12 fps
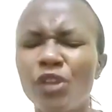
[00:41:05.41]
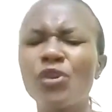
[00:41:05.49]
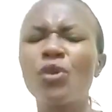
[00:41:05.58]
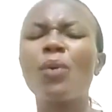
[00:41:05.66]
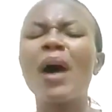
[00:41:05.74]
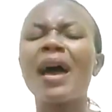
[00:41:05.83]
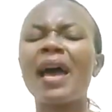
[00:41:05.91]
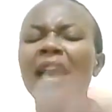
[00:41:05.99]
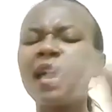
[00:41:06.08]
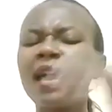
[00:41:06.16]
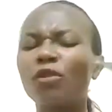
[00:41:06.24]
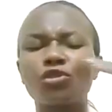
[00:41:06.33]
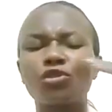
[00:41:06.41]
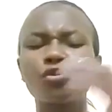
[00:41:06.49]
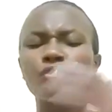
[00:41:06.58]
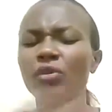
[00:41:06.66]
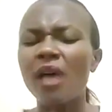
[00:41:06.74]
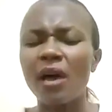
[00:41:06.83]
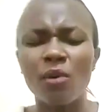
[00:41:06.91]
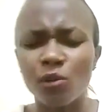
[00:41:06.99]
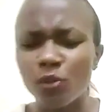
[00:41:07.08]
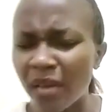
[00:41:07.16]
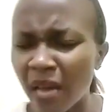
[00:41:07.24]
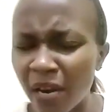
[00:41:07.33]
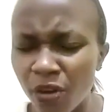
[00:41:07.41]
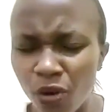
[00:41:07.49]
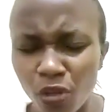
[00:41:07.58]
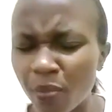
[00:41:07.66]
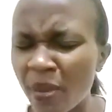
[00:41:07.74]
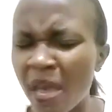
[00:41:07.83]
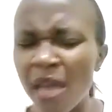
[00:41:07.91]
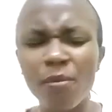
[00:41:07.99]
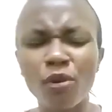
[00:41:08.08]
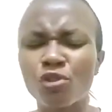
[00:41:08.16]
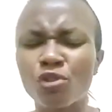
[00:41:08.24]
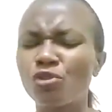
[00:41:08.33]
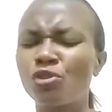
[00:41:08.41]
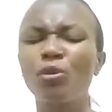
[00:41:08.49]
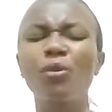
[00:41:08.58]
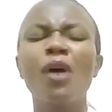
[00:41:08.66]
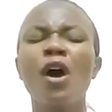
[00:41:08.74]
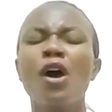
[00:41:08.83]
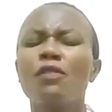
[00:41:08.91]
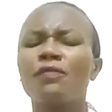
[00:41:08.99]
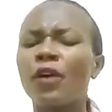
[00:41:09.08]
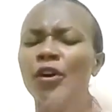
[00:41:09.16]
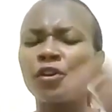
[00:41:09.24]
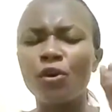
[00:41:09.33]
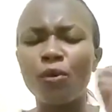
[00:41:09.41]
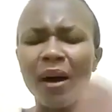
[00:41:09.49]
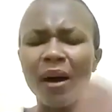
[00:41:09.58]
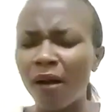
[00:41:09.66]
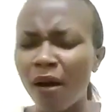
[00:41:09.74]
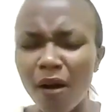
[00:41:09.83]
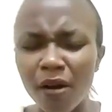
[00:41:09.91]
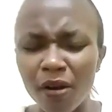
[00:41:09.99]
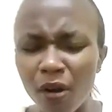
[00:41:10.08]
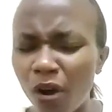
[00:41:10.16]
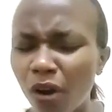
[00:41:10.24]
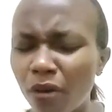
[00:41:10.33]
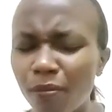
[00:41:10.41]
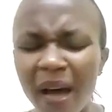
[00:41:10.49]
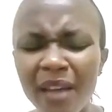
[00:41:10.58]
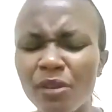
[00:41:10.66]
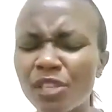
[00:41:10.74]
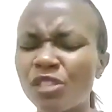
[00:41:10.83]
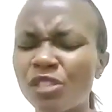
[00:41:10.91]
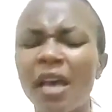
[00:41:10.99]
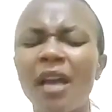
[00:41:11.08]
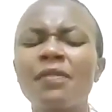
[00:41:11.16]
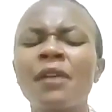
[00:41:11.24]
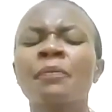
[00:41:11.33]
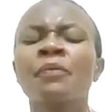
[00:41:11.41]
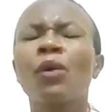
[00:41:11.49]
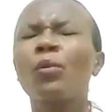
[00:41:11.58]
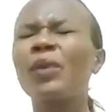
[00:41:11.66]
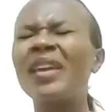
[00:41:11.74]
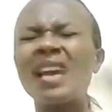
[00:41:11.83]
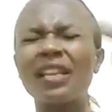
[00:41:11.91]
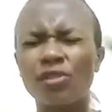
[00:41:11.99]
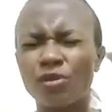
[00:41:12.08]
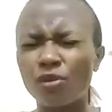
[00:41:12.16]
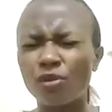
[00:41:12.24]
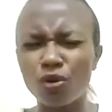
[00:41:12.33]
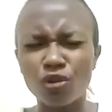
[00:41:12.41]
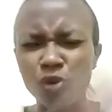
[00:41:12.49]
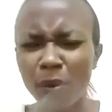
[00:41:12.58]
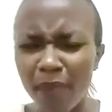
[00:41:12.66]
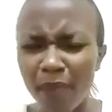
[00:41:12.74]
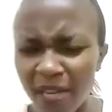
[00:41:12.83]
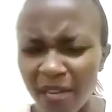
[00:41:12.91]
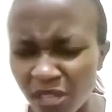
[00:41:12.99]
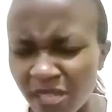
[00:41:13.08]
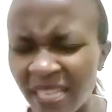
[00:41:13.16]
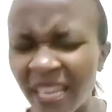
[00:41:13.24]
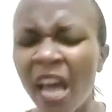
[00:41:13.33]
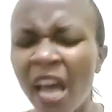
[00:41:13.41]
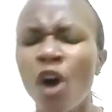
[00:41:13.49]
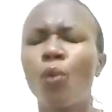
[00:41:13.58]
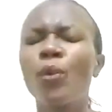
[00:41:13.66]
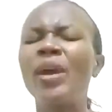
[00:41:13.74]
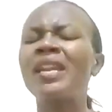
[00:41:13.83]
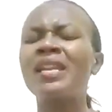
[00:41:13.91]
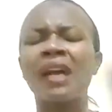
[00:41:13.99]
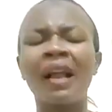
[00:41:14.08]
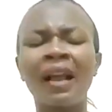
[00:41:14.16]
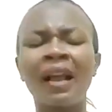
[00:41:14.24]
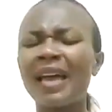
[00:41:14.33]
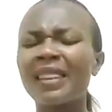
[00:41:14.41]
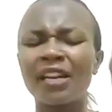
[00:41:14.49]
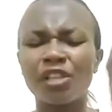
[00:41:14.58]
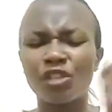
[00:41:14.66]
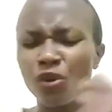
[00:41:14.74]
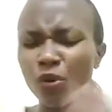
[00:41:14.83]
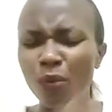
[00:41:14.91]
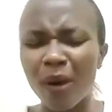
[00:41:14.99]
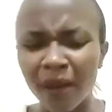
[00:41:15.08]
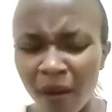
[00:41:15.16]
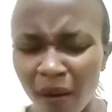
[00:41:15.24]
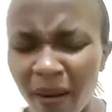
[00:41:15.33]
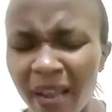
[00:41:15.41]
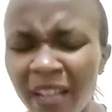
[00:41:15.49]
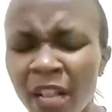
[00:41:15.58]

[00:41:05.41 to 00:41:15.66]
You are able to do that which we cannot be able to do. For you are God all by yourself. We exalt your majesty. We declare that you are God.